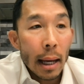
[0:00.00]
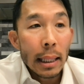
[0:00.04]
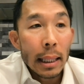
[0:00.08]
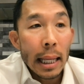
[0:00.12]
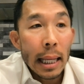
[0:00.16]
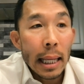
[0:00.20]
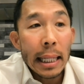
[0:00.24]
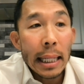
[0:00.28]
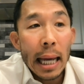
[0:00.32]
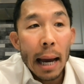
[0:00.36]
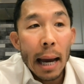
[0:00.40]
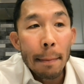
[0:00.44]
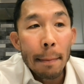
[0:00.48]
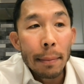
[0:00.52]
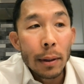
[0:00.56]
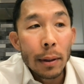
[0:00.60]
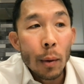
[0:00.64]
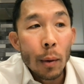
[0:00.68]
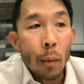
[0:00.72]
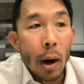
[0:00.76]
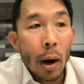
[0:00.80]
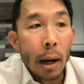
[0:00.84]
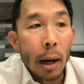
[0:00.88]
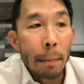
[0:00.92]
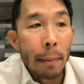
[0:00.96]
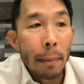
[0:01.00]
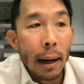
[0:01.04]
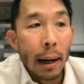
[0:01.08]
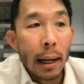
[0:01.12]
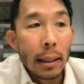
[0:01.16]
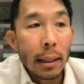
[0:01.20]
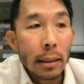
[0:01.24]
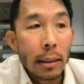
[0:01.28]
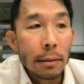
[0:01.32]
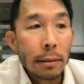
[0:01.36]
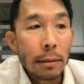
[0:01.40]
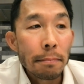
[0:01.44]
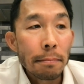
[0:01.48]
Lady happened to walk
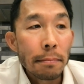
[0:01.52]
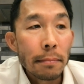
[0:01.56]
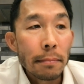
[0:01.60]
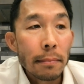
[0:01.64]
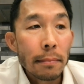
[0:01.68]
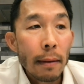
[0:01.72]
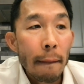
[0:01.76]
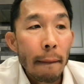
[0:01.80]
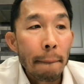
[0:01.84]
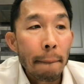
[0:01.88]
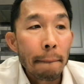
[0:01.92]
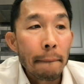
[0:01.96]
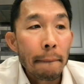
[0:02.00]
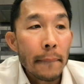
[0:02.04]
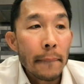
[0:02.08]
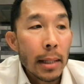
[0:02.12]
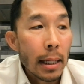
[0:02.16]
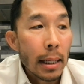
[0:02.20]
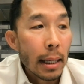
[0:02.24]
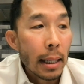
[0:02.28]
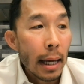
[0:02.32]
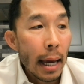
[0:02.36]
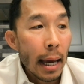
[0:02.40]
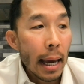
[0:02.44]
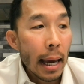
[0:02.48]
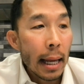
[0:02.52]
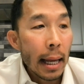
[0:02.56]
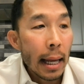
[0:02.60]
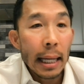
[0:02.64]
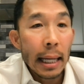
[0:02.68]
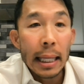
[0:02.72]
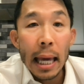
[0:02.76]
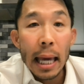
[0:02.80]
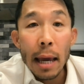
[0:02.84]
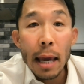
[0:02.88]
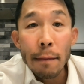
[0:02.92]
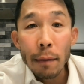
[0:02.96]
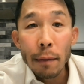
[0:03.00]
by, and
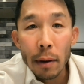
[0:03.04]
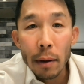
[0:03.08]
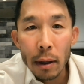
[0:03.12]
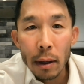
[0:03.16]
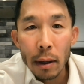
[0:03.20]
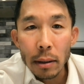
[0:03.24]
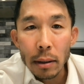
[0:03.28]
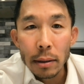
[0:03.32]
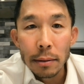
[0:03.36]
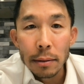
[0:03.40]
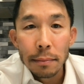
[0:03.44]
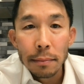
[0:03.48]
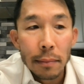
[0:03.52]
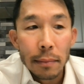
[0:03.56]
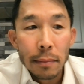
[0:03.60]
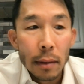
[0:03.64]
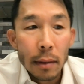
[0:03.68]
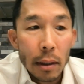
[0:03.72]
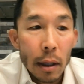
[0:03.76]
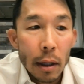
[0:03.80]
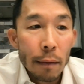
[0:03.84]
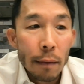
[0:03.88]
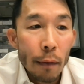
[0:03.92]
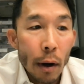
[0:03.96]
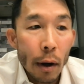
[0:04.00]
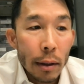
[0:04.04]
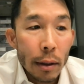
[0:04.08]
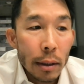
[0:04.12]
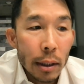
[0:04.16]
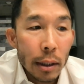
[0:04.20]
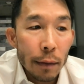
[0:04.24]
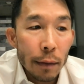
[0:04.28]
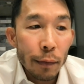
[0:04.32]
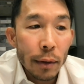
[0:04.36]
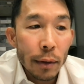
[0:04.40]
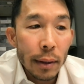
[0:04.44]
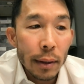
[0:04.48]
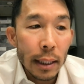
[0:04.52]
I gave her, of all the
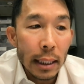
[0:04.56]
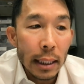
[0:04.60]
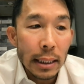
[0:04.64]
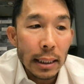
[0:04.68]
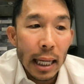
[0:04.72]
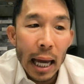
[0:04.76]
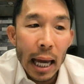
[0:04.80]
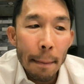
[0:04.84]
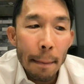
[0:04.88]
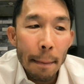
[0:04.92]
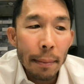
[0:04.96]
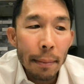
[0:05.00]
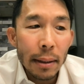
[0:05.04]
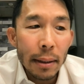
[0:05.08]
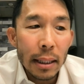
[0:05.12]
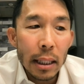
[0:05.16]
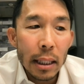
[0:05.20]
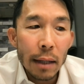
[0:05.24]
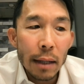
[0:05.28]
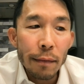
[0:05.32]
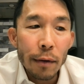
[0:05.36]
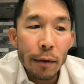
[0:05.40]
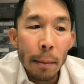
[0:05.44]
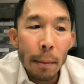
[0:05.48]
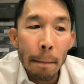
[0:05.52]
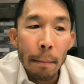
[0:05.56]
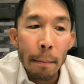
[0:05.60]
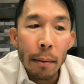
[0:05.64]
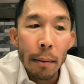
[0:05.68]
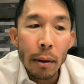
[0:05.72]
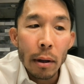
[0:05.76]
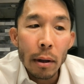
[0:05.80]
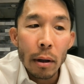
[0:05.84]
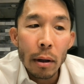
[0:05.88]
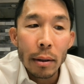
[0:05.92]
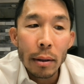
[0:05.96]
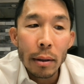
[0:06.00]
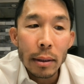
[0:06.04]
different things, I happened to give her a
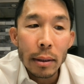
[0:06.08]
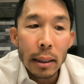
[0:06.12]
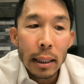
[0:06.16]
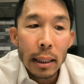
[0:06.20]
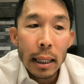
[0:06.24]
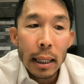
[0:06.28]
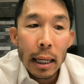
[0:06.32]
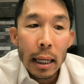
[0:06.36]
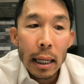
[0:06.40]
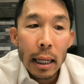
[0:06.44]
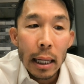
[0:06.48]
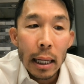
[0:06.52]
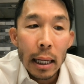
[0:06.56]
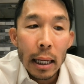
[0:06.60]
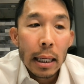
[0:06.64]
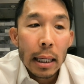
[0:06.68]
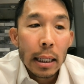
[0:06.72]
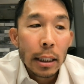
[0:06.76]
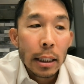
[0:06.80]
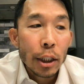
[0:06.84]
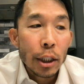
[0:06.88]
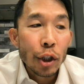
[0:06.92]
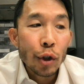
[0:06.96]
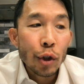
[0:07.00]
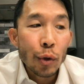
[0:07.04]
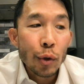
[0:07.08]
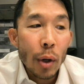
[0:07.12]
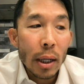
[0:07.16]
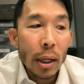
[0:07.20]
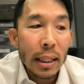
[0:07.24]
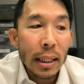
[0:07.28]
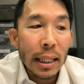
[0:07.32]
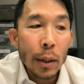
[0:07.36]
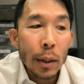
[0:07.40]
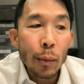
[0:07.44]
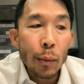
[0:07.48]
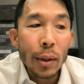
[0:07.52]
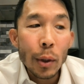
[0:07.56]
book called
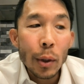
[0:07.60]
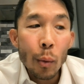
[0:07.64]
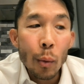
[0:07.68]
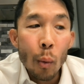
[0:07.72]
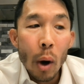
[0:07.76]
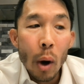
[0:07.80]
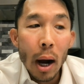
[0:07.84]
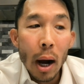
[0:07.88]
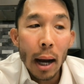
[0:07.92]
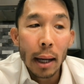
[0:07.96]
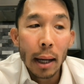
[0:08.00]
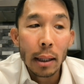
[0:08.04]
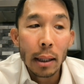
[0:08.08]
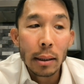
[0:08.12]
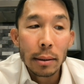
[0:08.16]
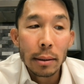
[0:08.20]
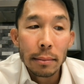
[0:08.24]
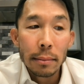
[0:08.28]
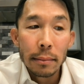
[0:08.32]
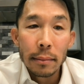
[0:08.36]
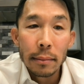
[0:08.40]
Struggling with Why.